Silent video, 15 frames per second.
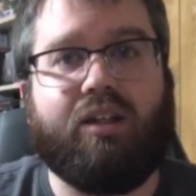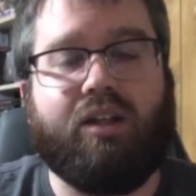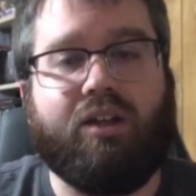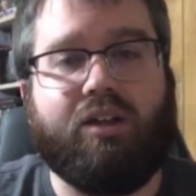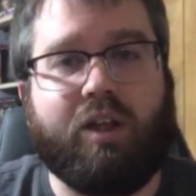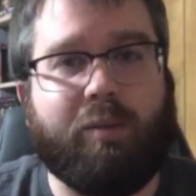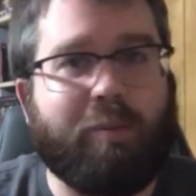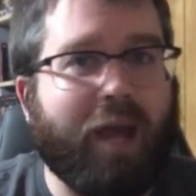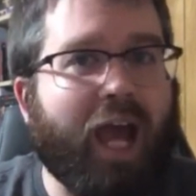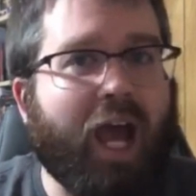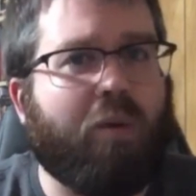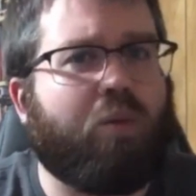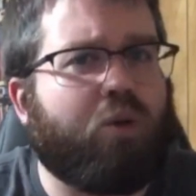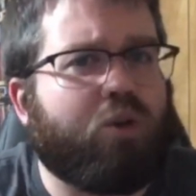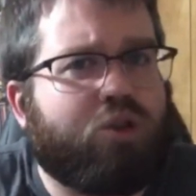the
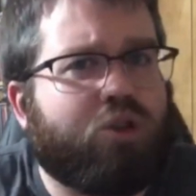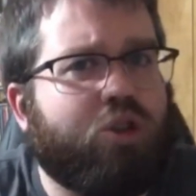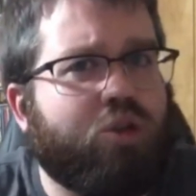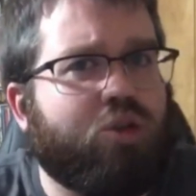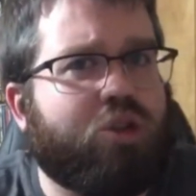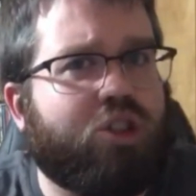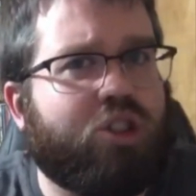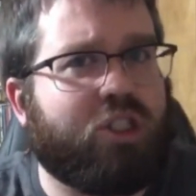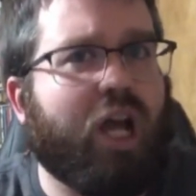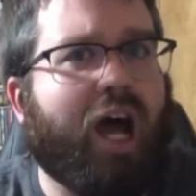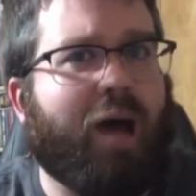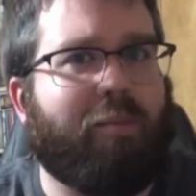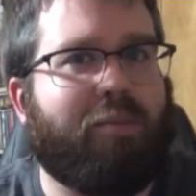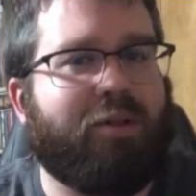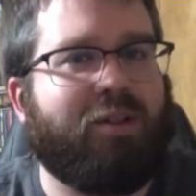power to
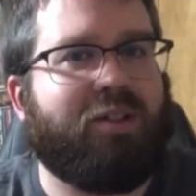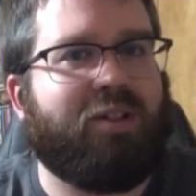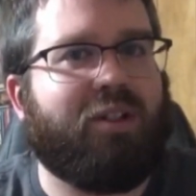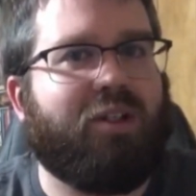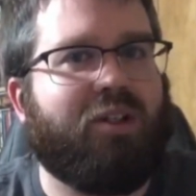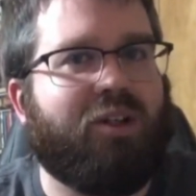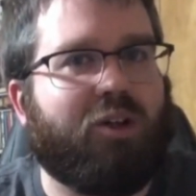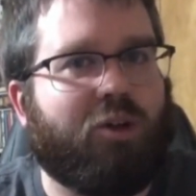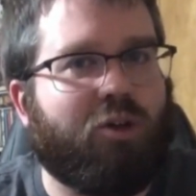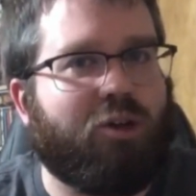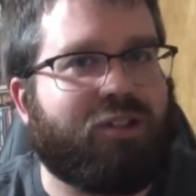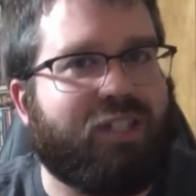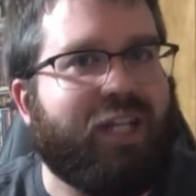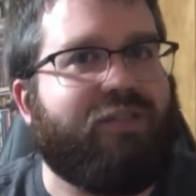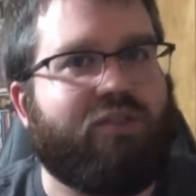stop
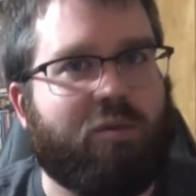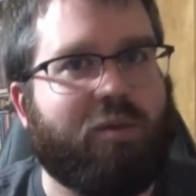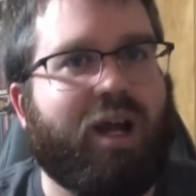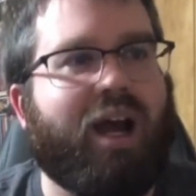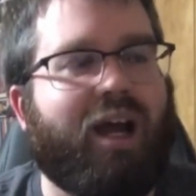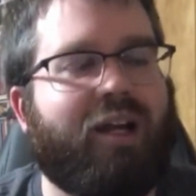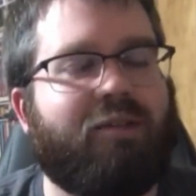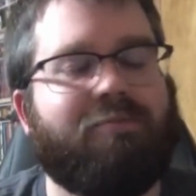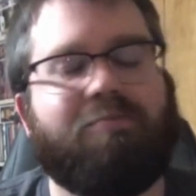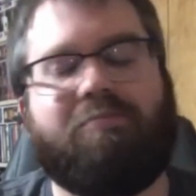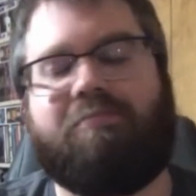Christine from dying.